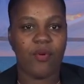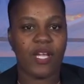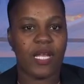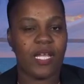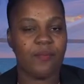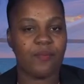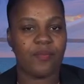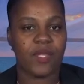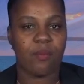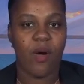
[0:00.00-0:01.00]
Bricklin,
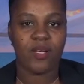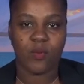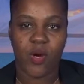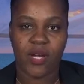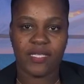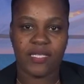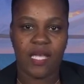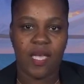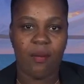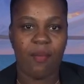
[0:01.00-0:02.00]
Potworks,